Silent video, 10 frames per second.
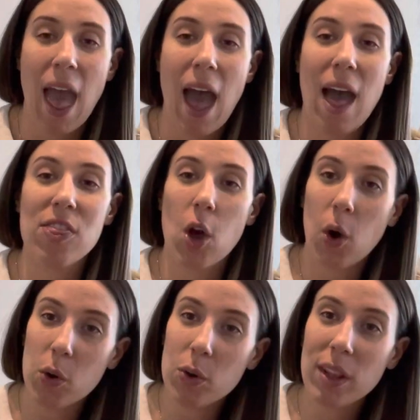And the
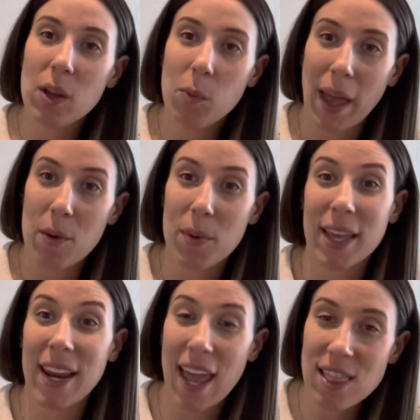only way we
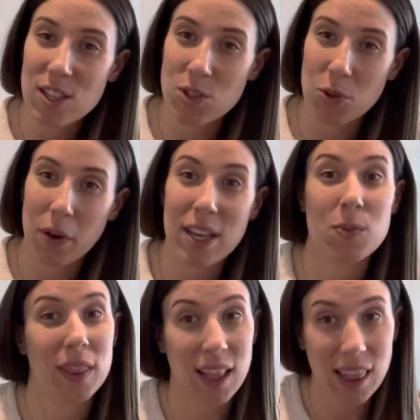can end the story is
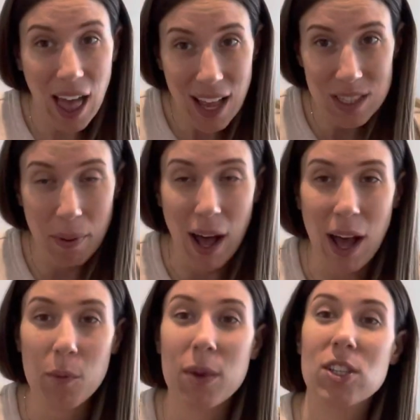with the last
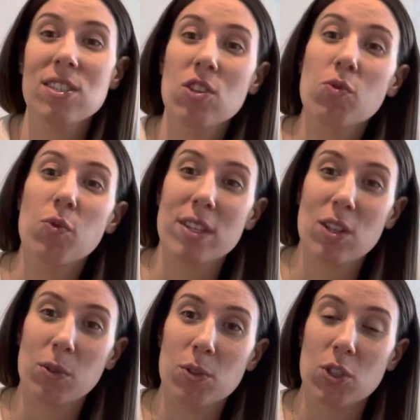part, which is the
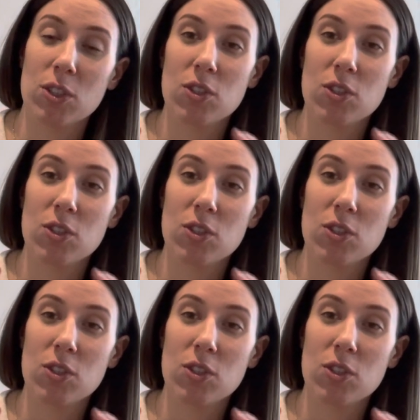resolution.